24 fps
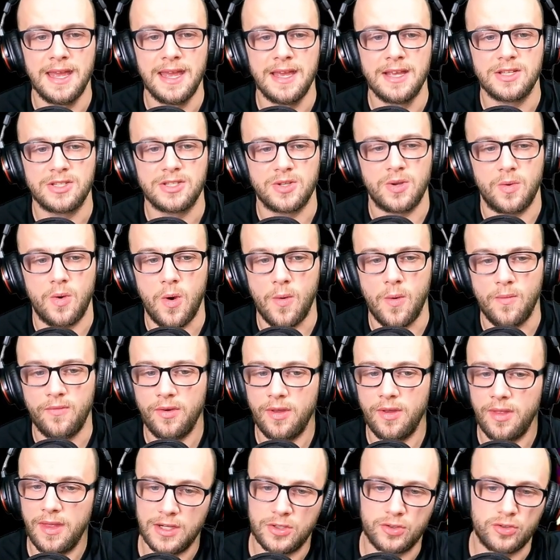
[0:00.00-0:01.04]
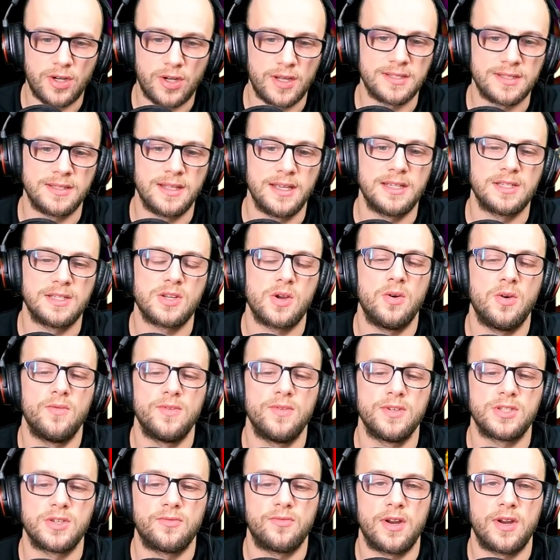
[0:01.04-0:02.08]
So hopefully that translates over
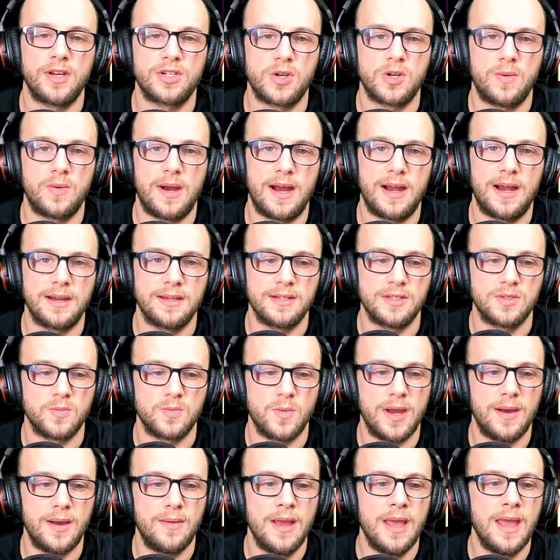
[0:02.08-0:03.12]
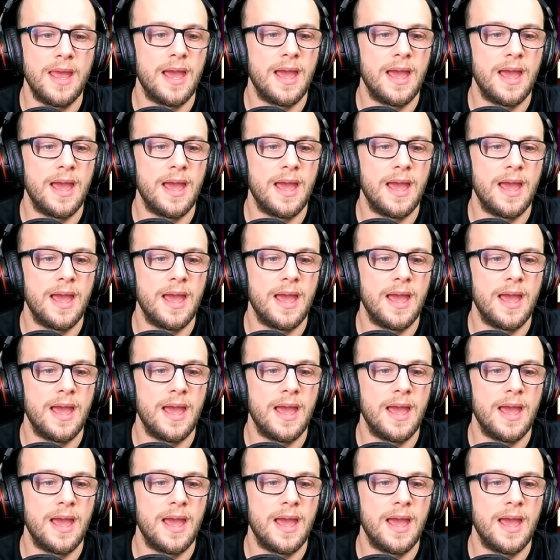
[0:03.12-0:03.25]
to RetroArch as well.